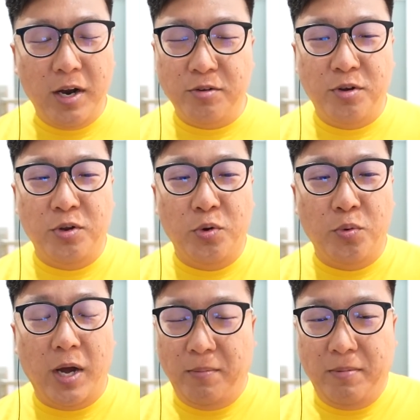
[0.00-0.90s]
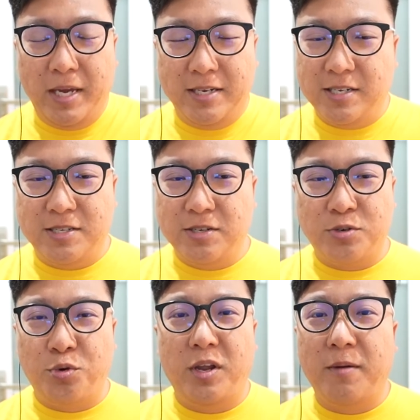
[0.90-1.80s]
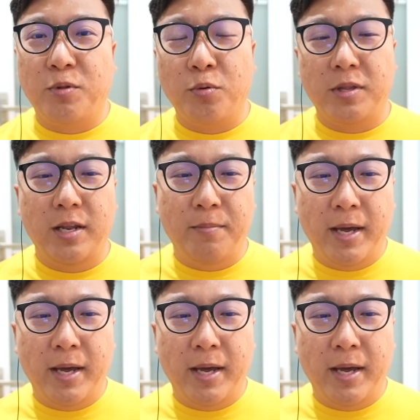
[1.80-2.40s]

I do not know why, maybe I just screwed it up totally,